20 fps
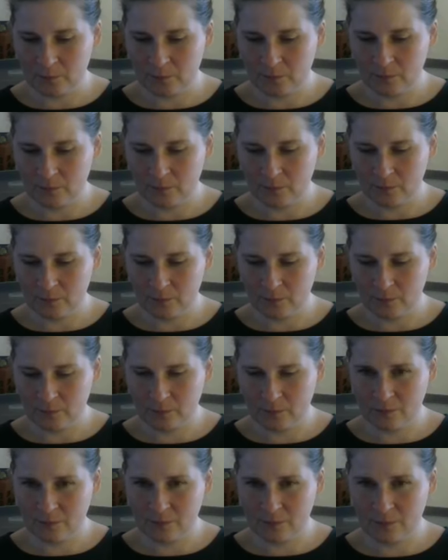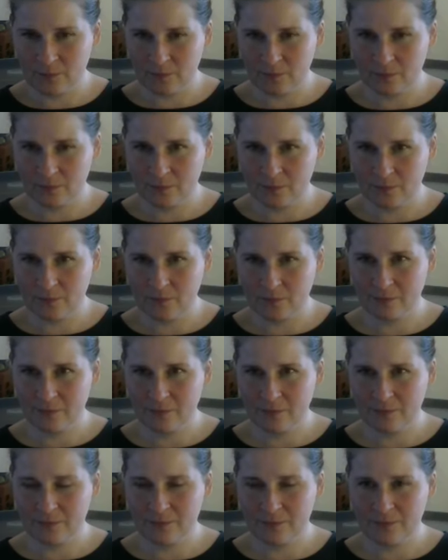
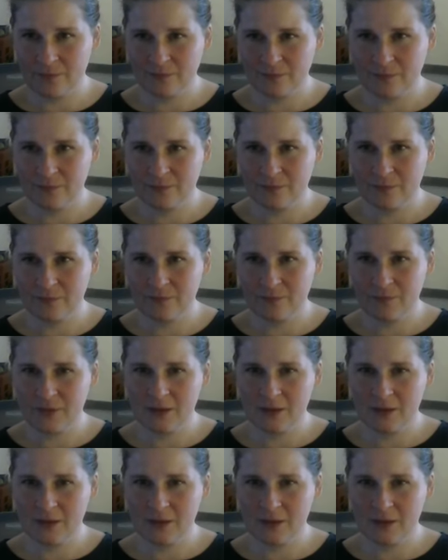[no speech]